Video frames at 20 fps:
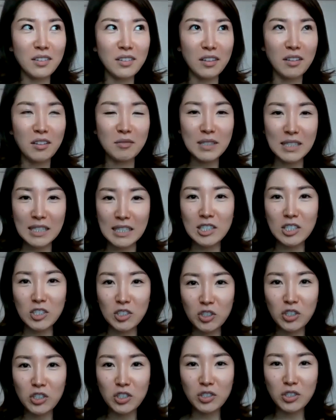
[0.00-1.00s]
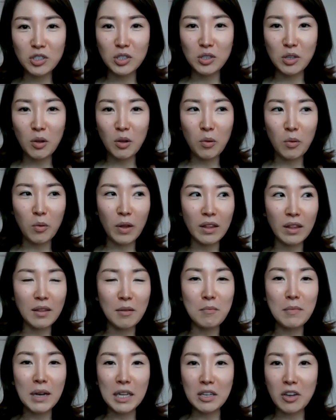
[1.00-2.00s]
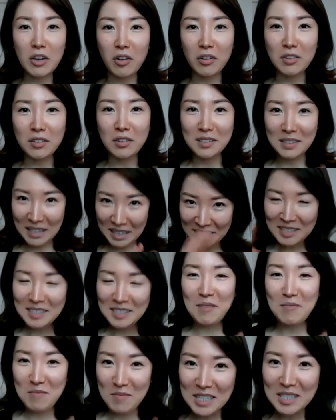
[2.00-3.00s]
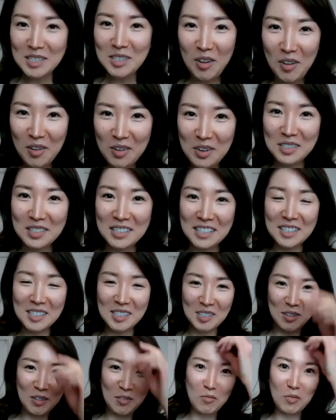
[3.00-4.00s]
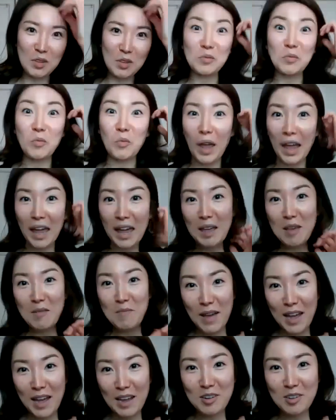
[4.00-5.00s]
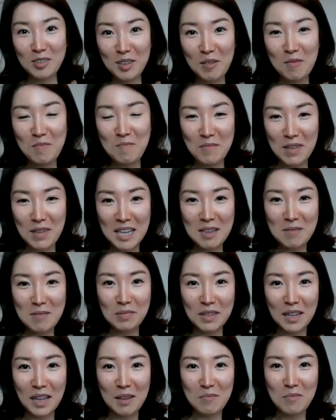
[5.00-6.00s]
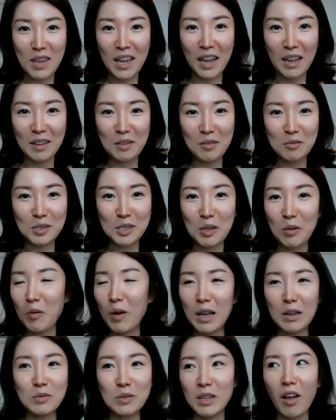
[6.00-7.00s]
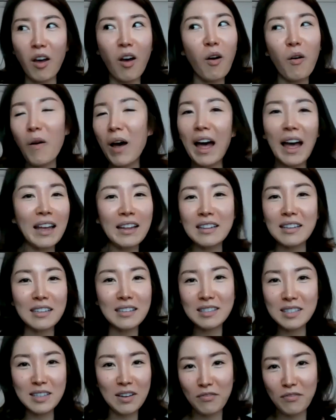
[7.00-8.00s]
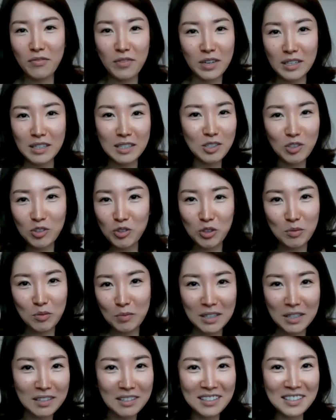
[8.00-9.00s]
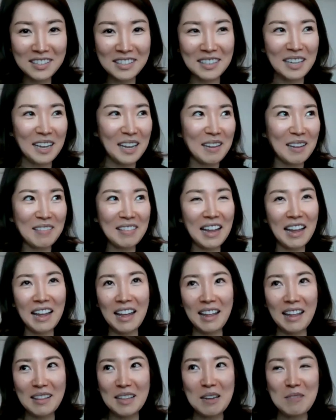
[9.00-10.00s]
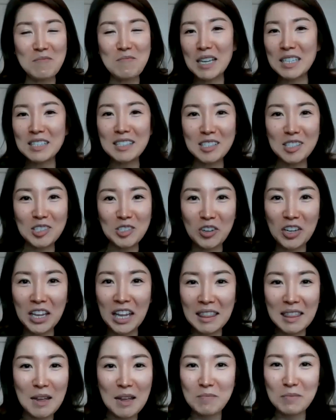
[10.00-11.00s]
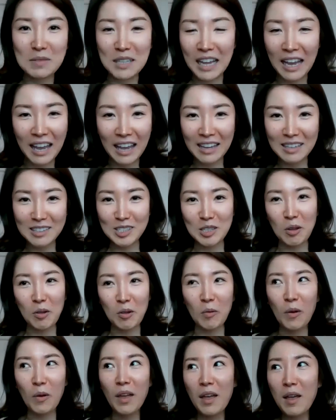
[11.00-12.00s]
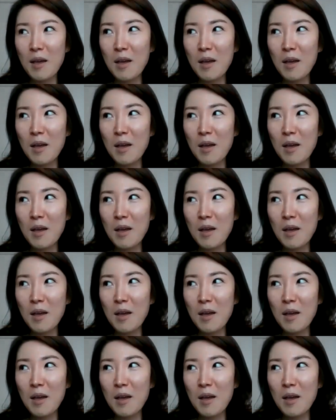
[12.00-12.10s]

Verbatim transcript: uh, sister. So, and then my young, like seven months younger sister was way better than me playing piano. So I was, oh, I need different instruments like that. Like my sister cannot play. So